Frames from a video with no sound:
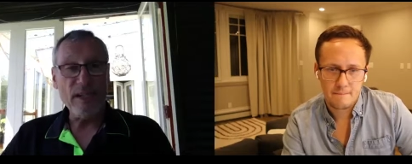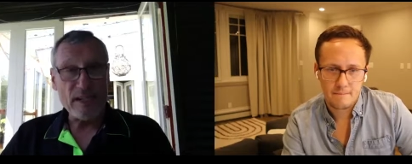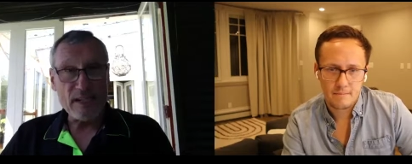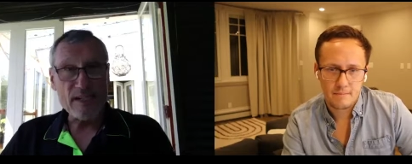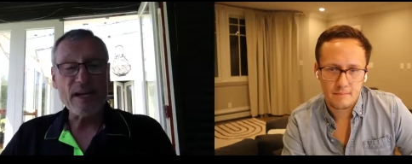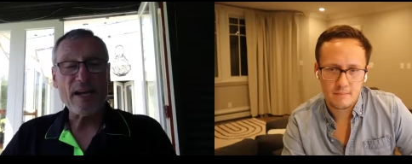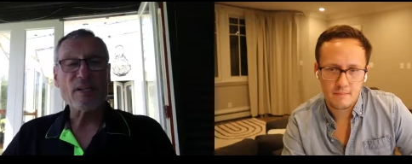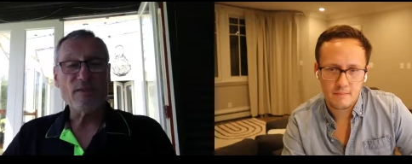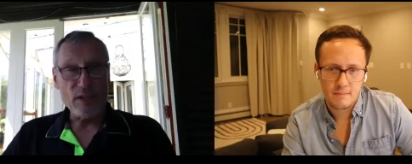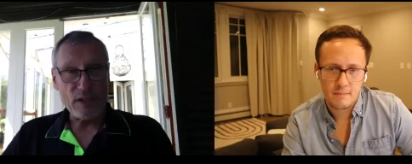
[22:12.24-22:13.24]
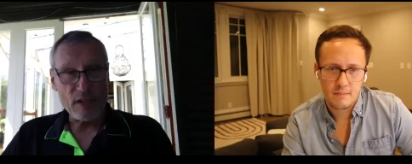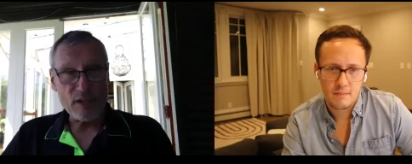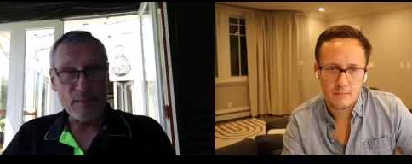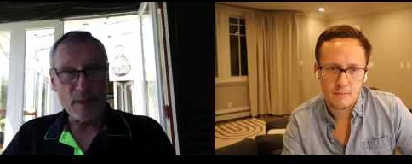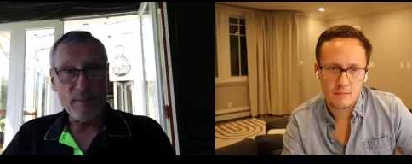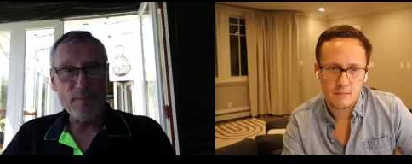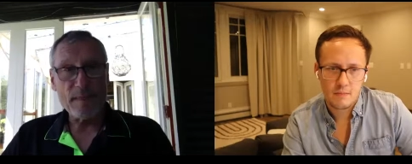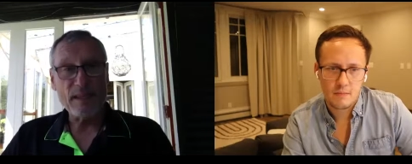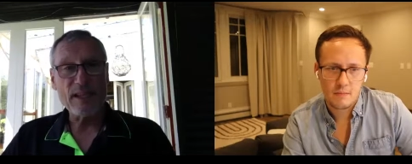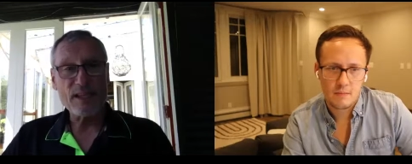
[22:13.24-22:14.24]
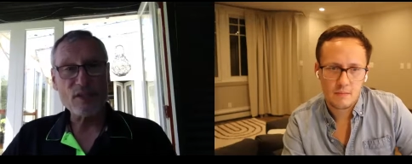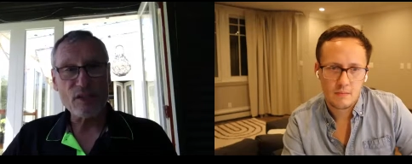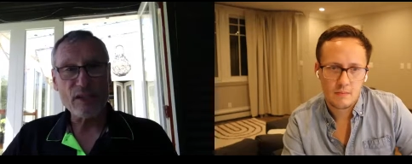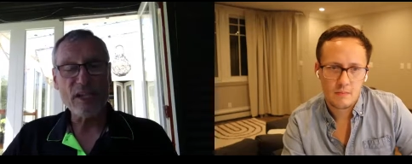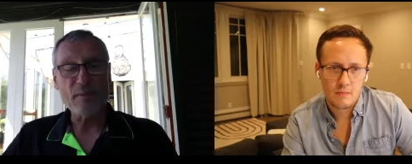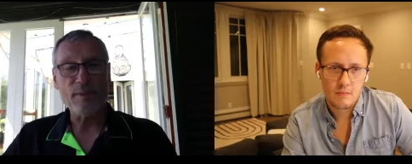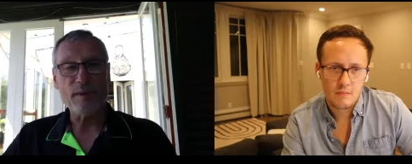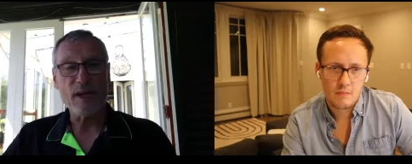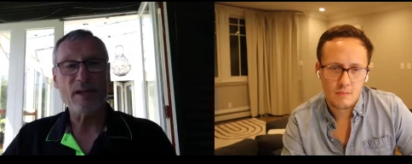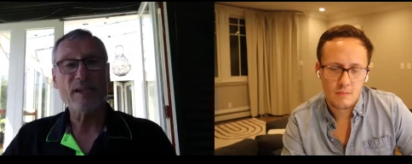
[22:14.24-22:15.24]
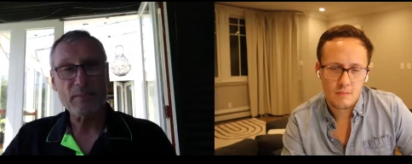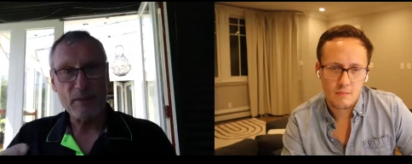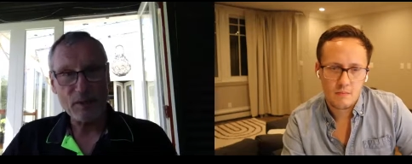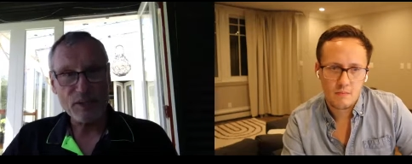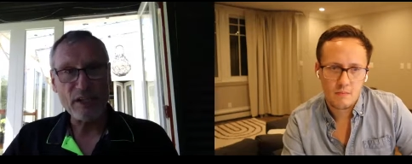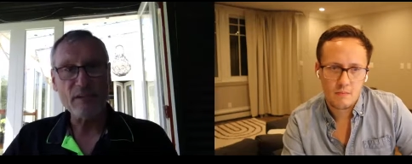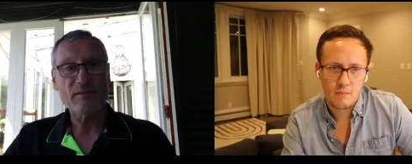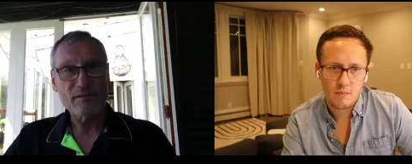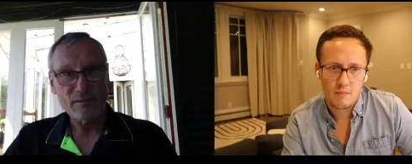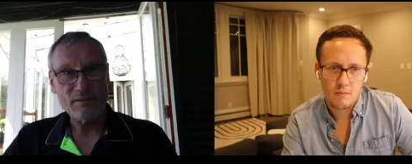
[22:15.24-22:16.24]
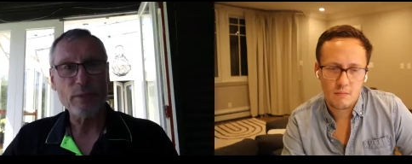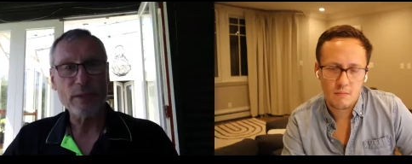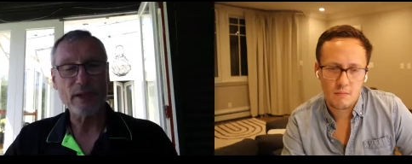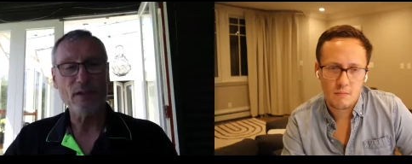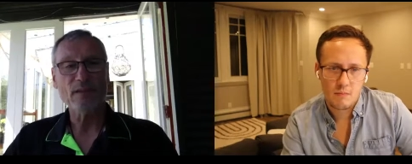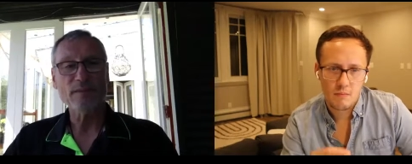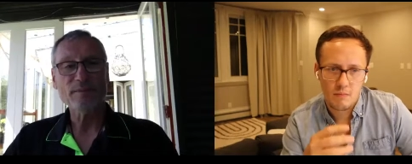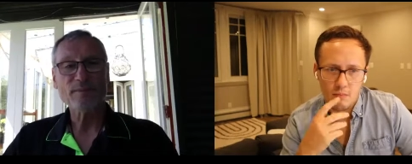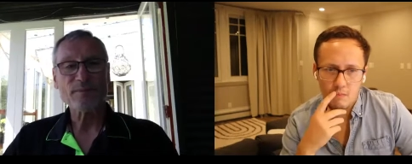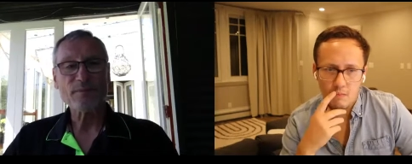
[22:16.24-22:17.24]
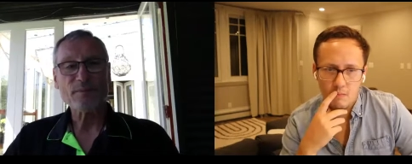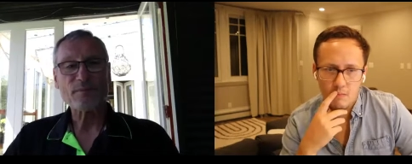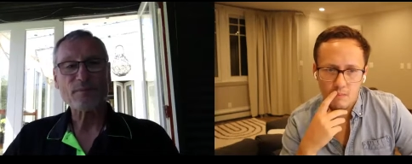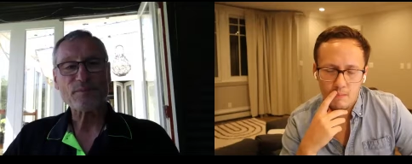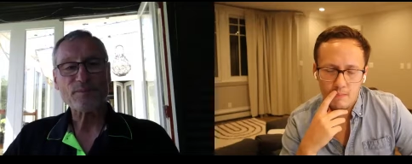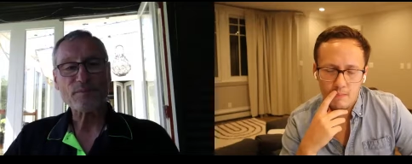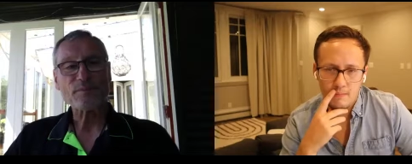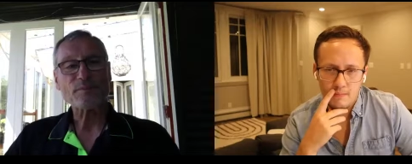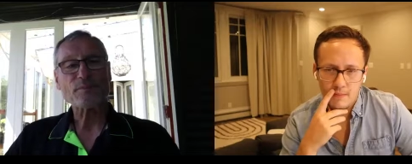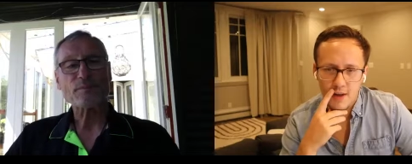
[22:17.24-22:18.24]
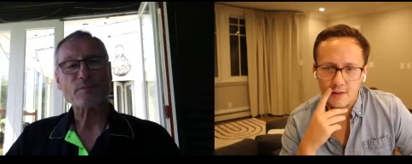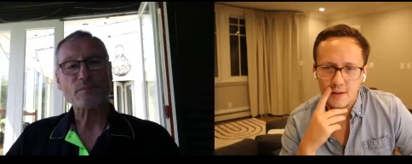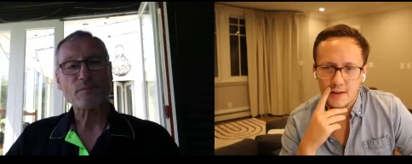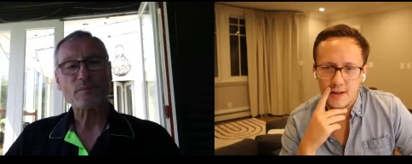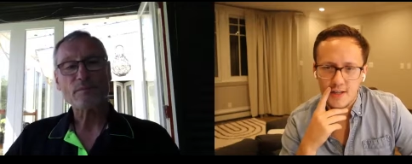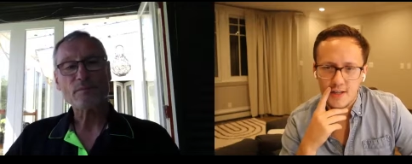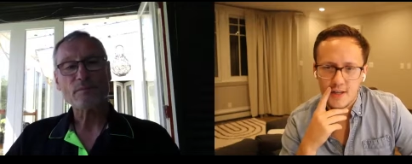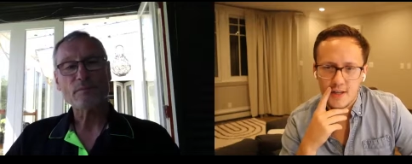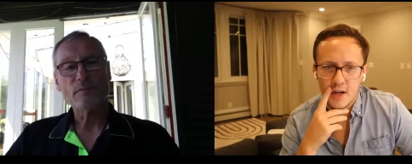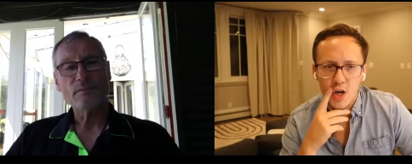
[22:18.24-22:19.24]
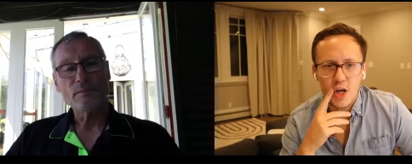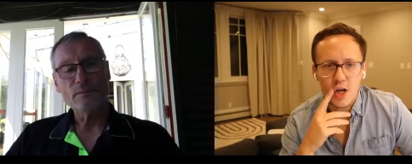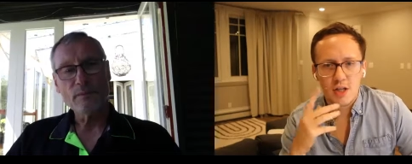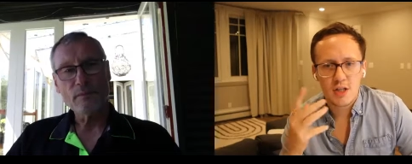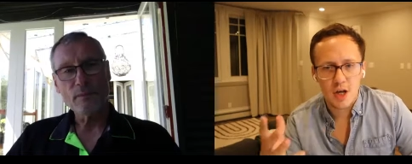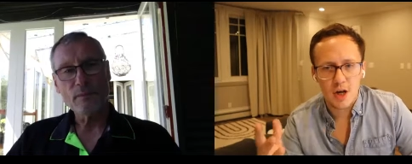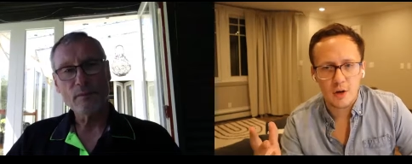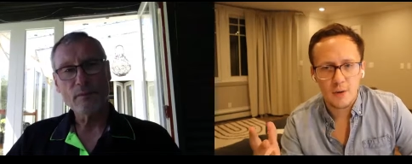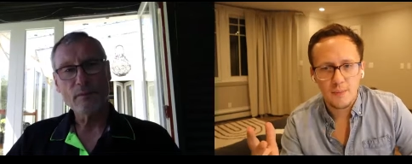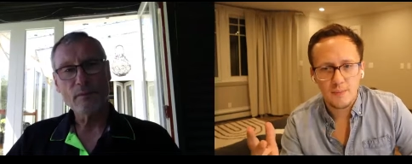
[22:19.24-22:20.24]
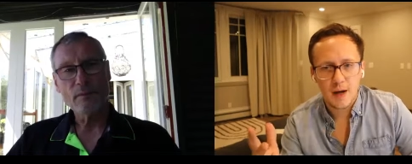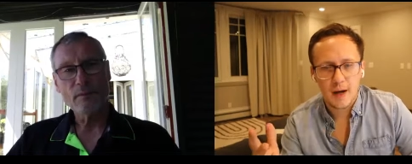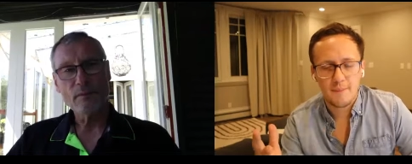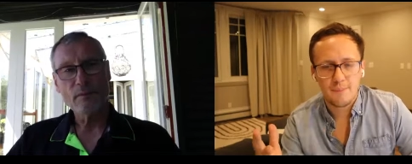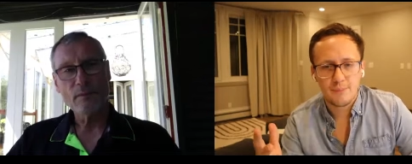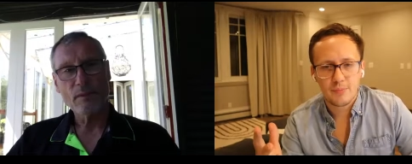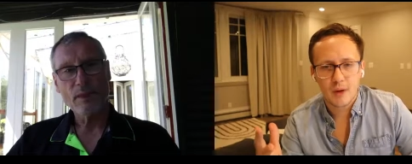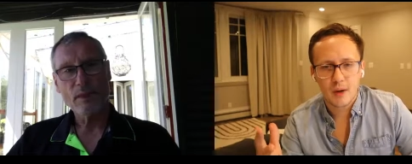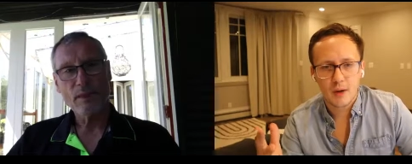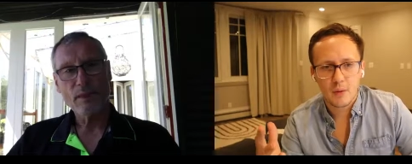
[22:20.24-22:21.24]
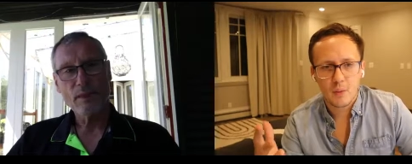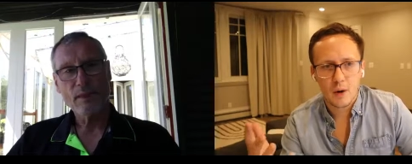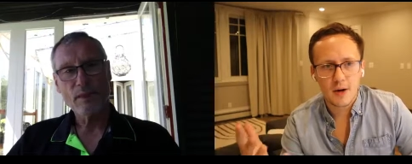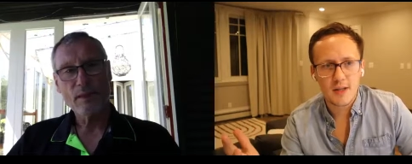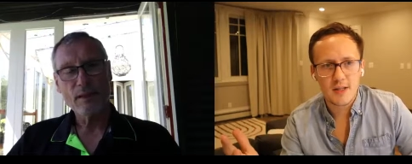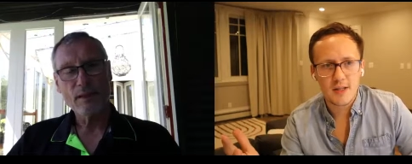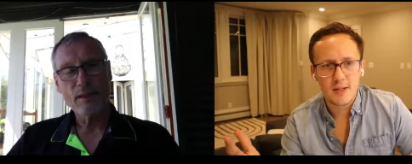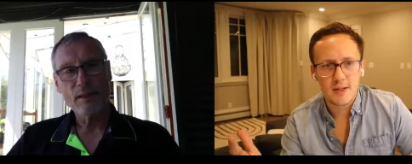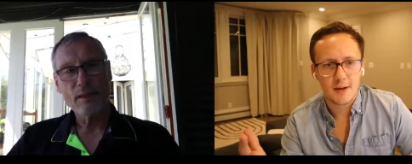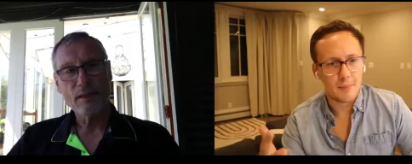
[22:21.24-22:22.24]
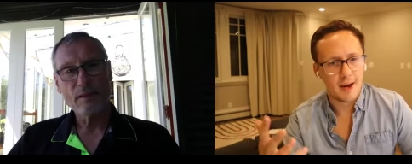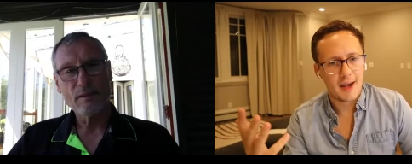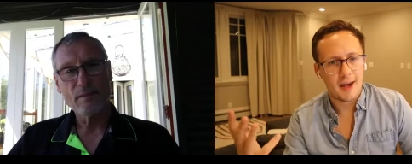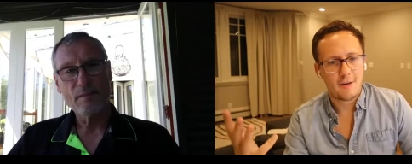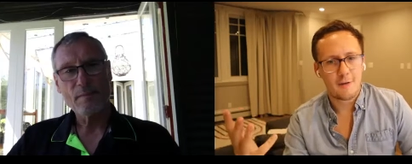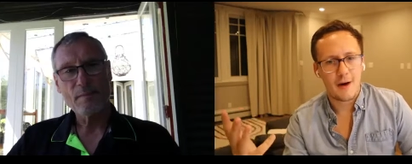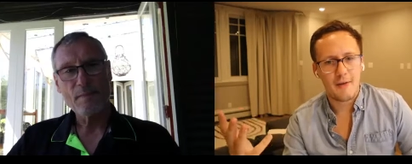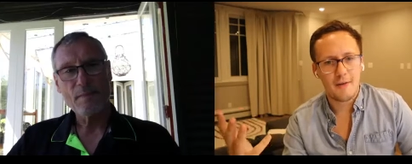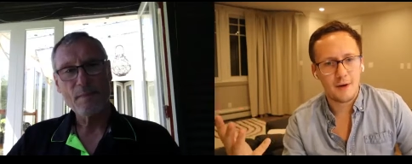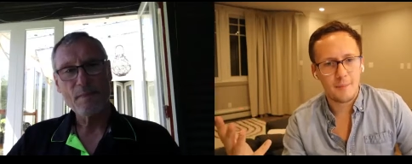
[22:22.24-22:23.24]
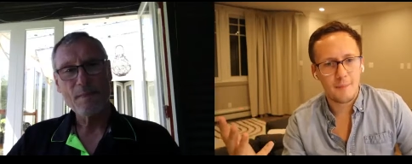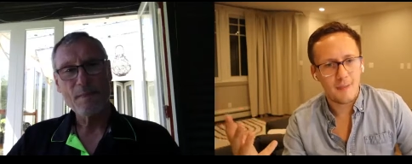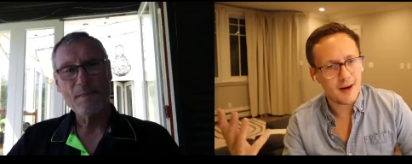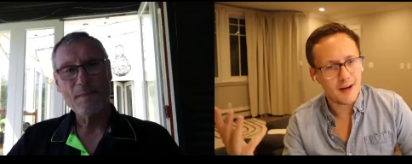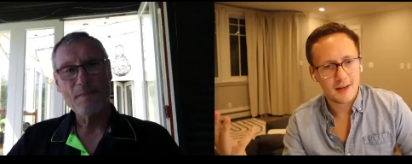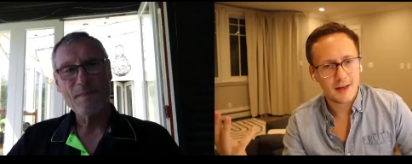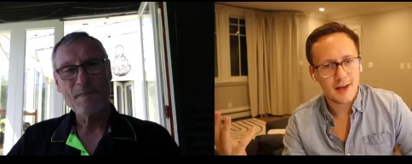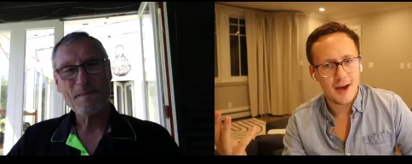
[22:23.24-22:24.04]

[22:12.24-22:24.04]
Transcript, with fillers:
Speaker 1: leads out of each customer, then that's going to keep uh, keep the machine rolling along.
Speaker 2: That's fantastic. So, um, what is the plan for Avalon marketing